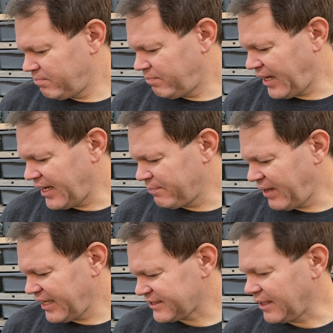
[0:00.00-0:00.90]

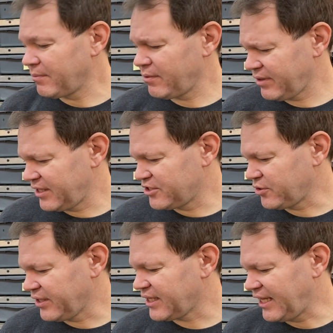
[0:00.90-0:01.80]
past, I'm only going to
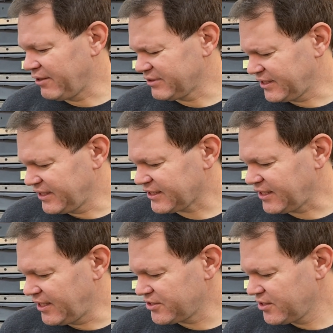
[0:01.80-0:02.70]
show the clowns in this
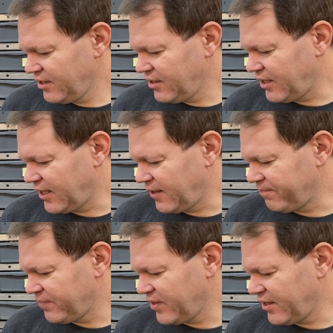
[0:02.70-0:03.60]
clutch.
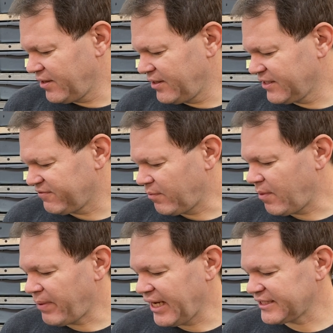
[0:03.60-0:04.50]
Um, the It's from a
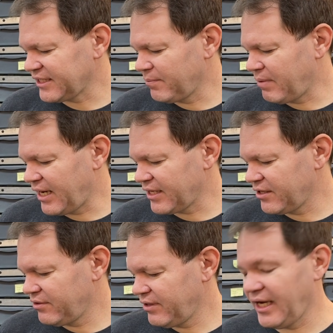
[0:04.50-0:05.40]
pastel
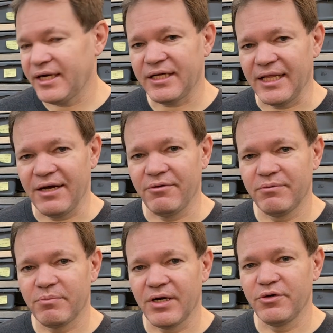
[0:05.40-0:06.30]
bongo het
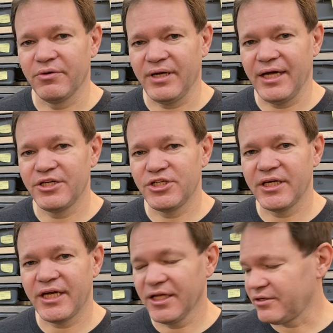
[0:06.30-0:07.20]
clown bred to an
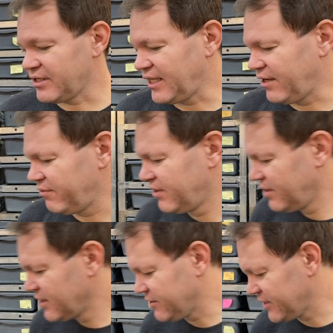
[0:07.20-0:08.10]
Enchi killer clown.
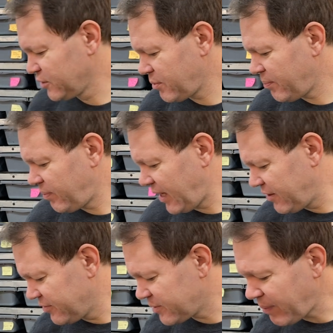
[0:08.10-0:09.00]
So super, It
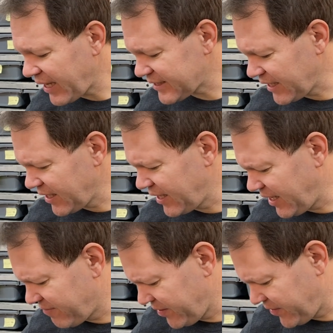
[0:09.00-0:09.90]
was pastel on
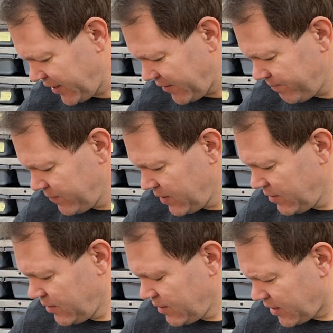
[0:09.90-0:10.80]
everything.
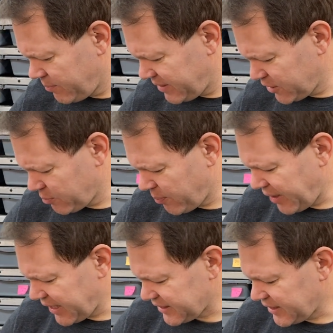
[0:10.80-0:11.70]
Could be super
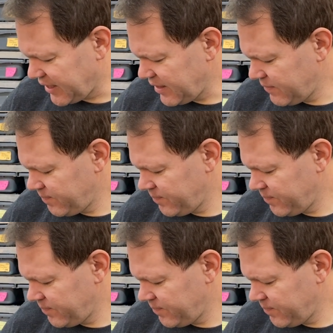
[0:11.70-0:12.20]
pastel,